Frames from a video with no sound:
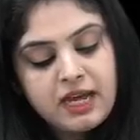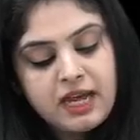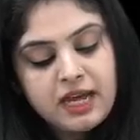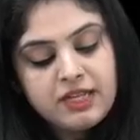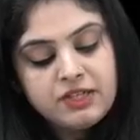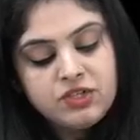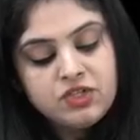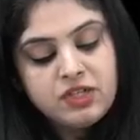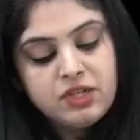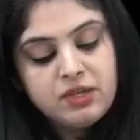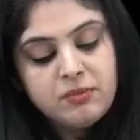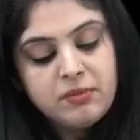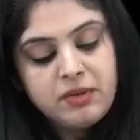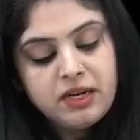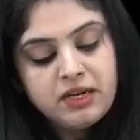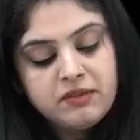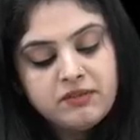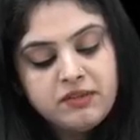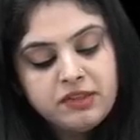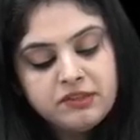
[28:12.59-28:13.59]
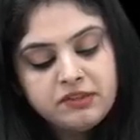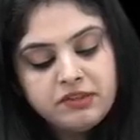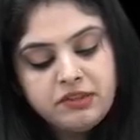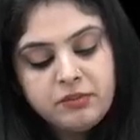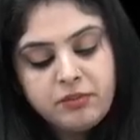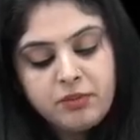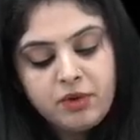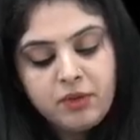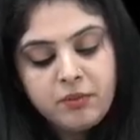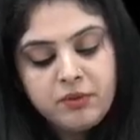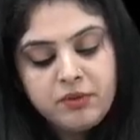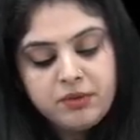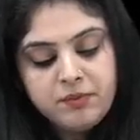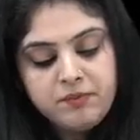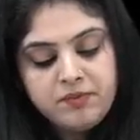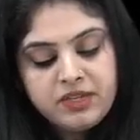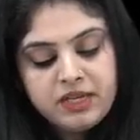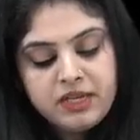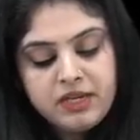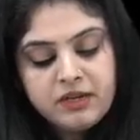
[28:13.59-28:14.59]
IgA blood vessel
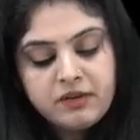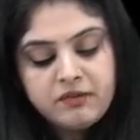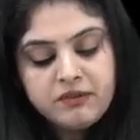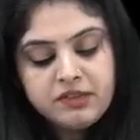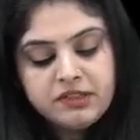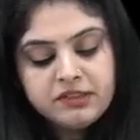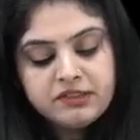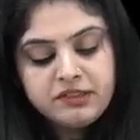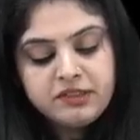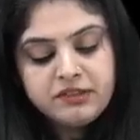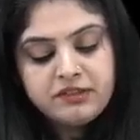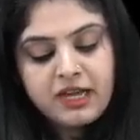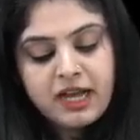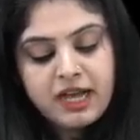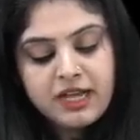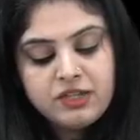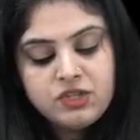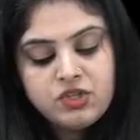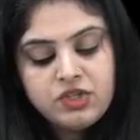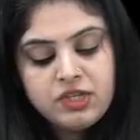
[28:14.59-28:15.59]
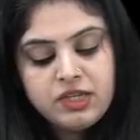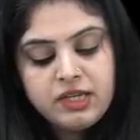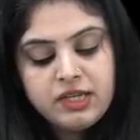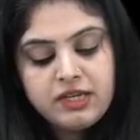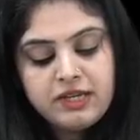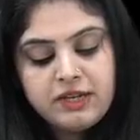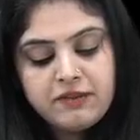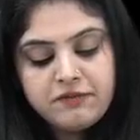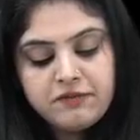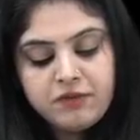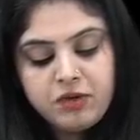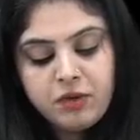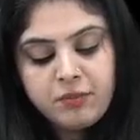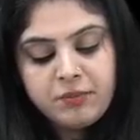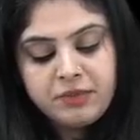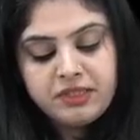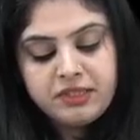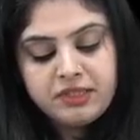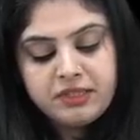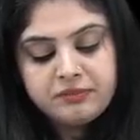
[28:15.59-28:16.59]
problem versus IgA
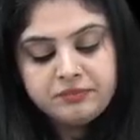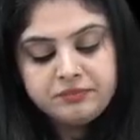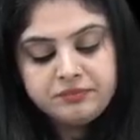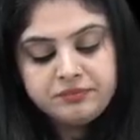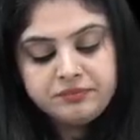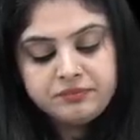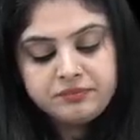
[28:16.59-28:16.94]
nephropathy.